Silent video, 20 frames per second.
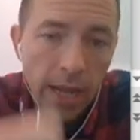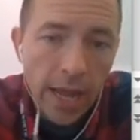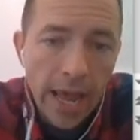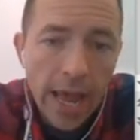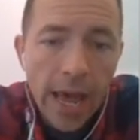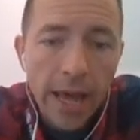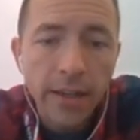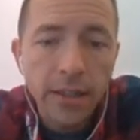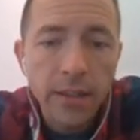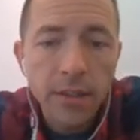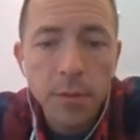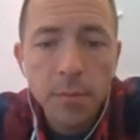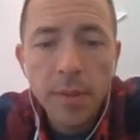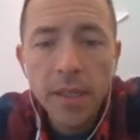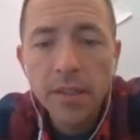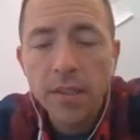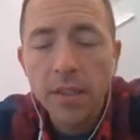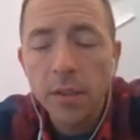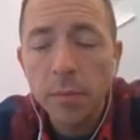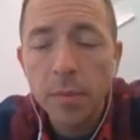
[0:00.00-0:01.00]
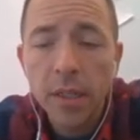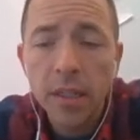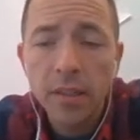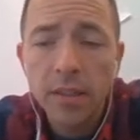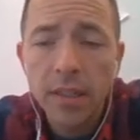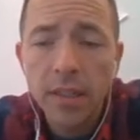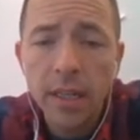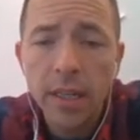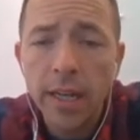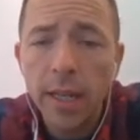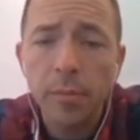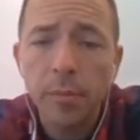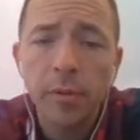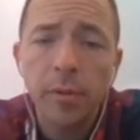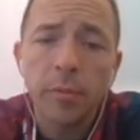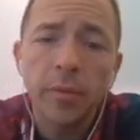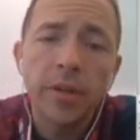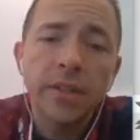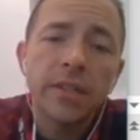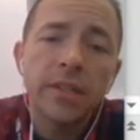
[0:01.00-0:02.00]
add its pieces, because DNA
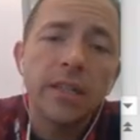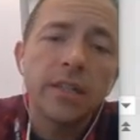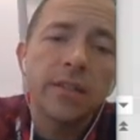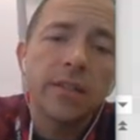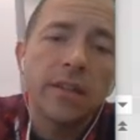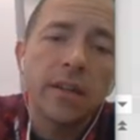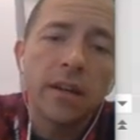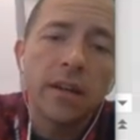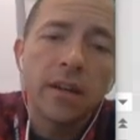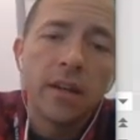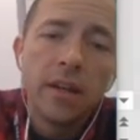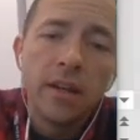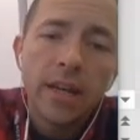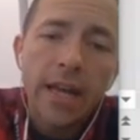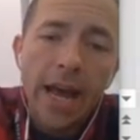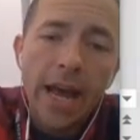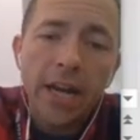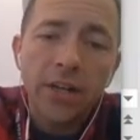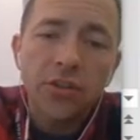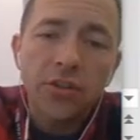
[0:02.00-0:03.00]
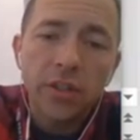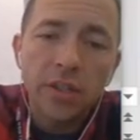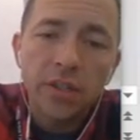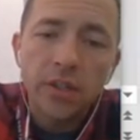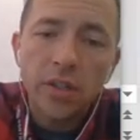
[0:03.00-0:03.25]
polymerase needs to actually